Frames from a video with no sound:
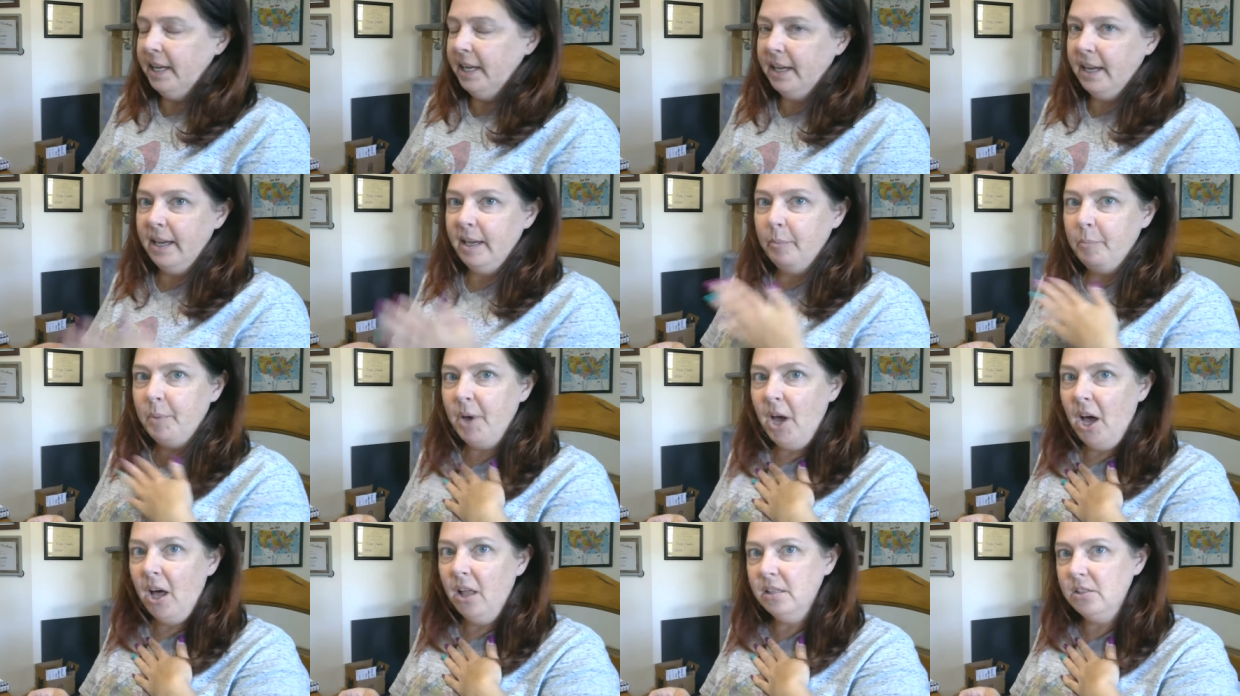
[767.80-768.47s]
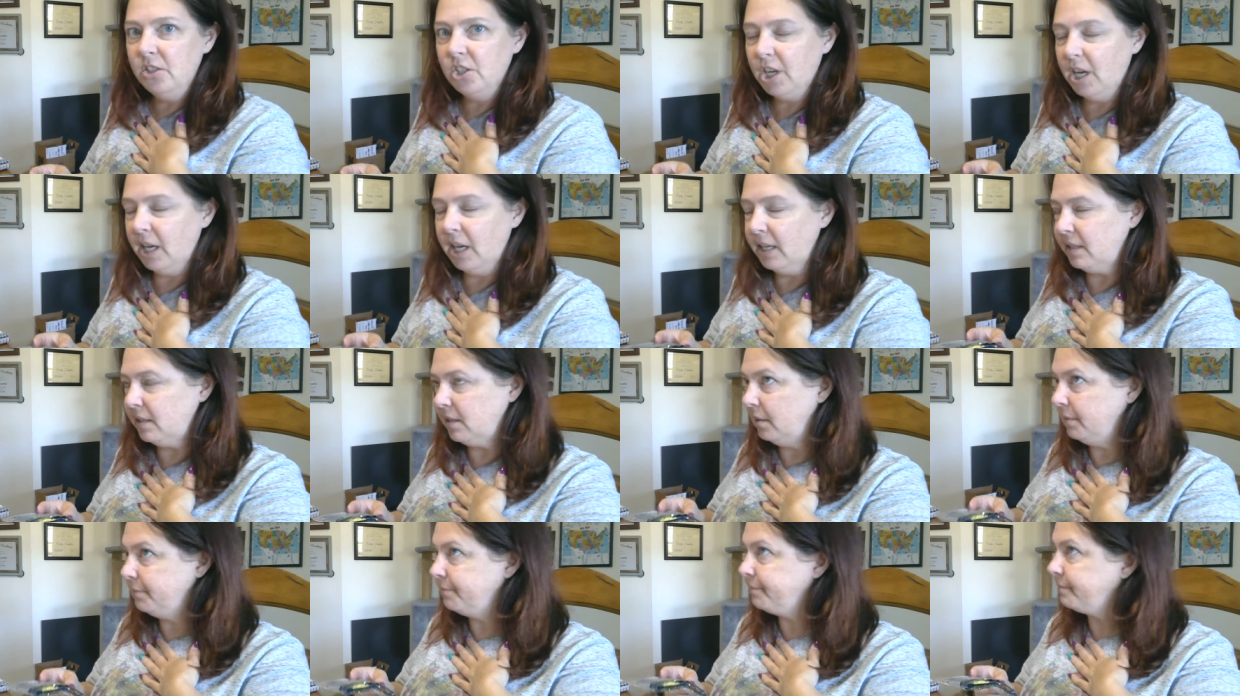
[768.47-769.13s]
I
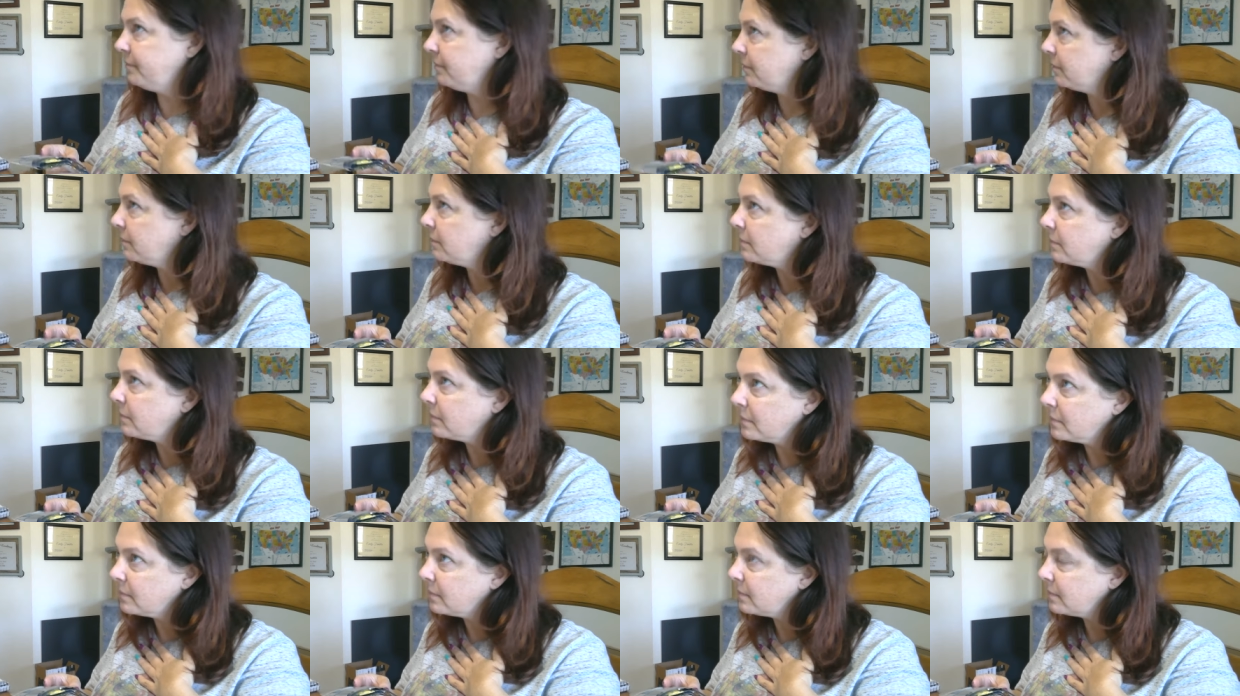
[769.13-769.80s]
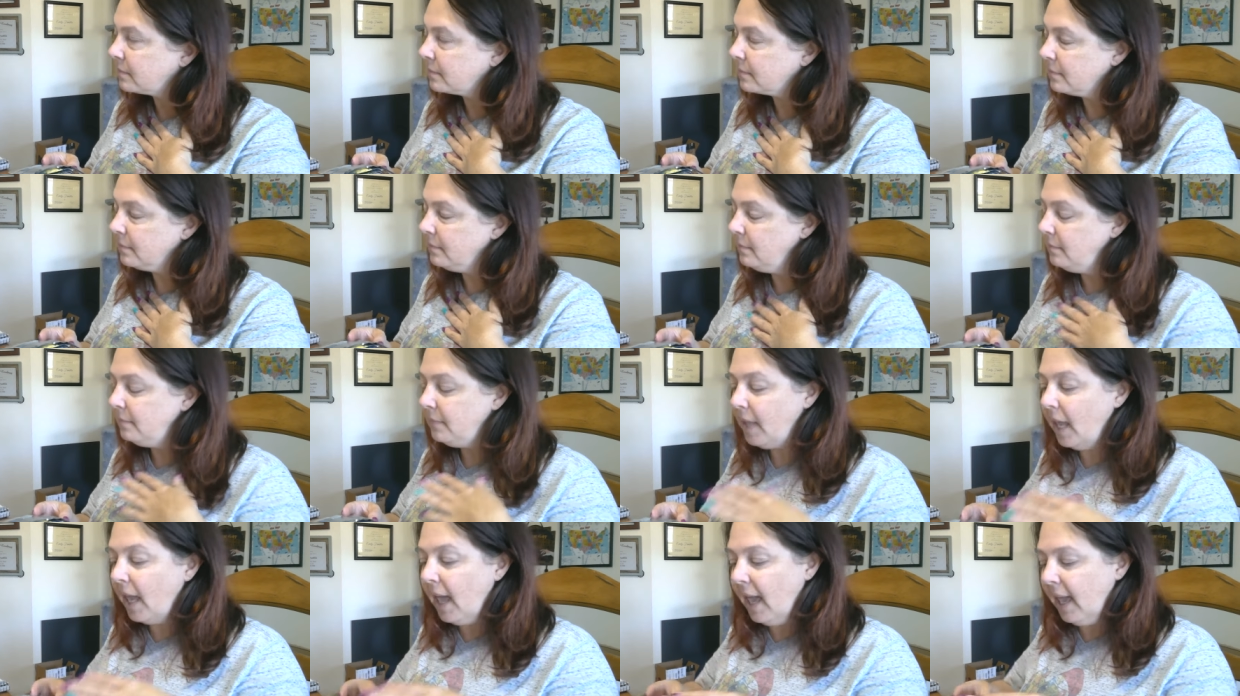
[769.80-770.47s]
apologize.
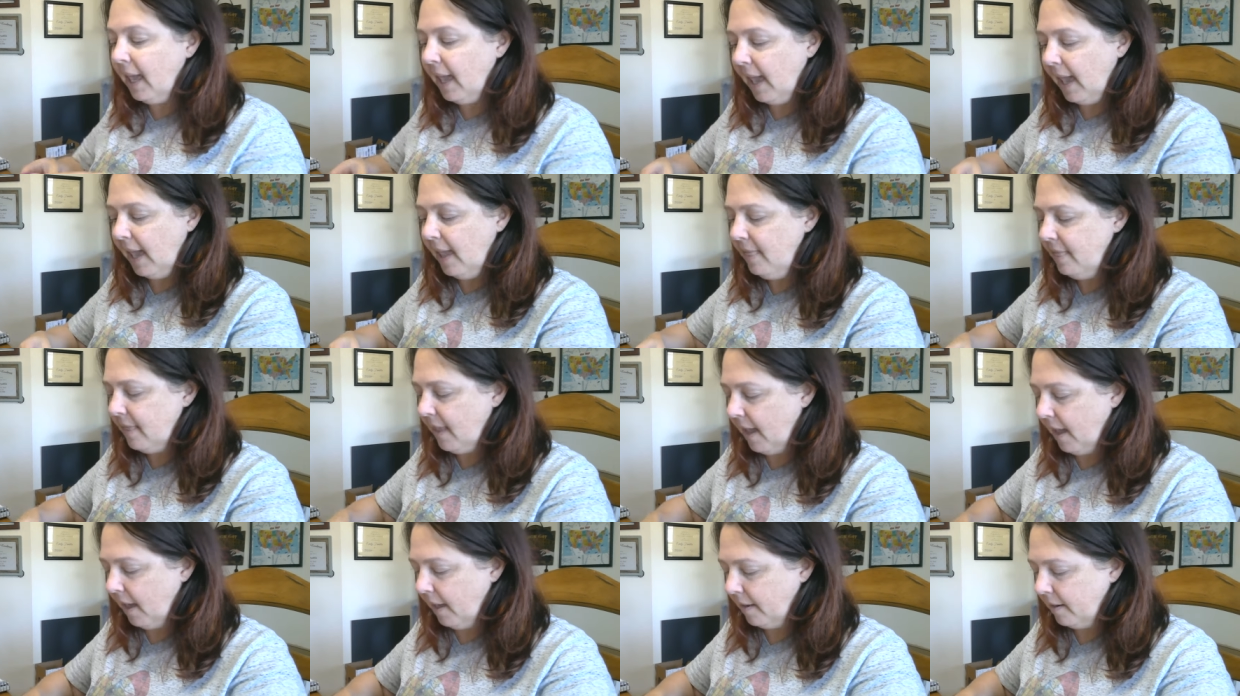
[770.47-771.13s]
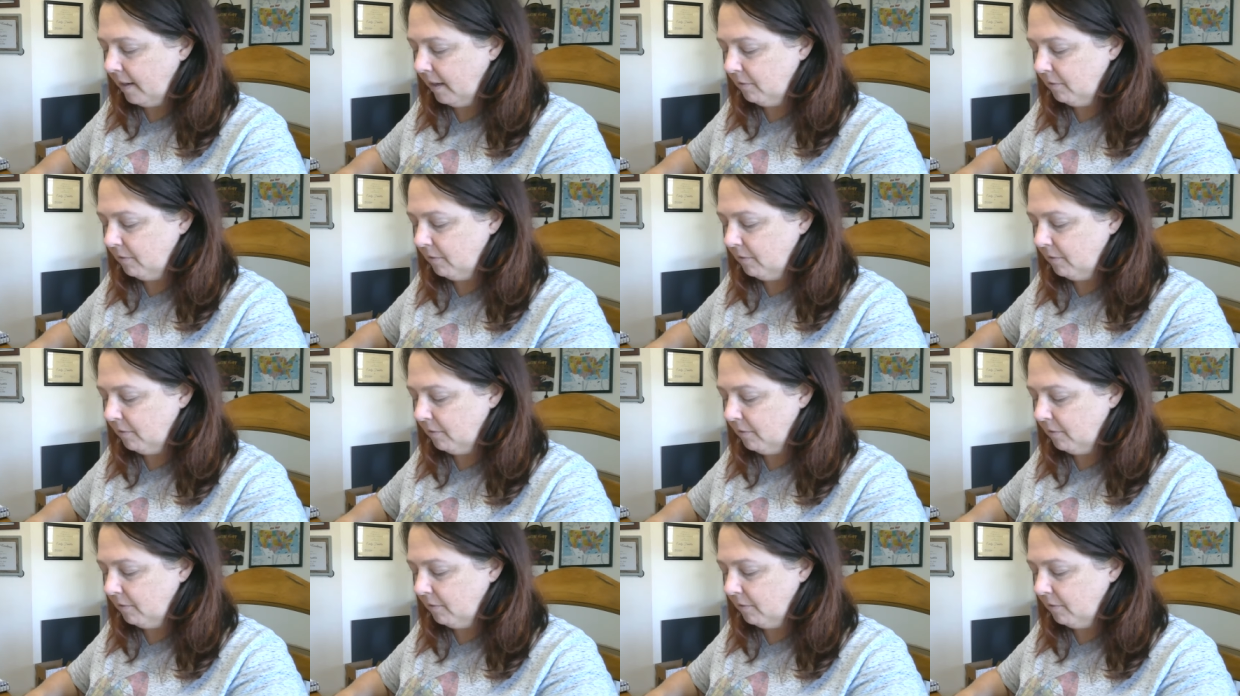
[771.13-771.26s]
I hate that.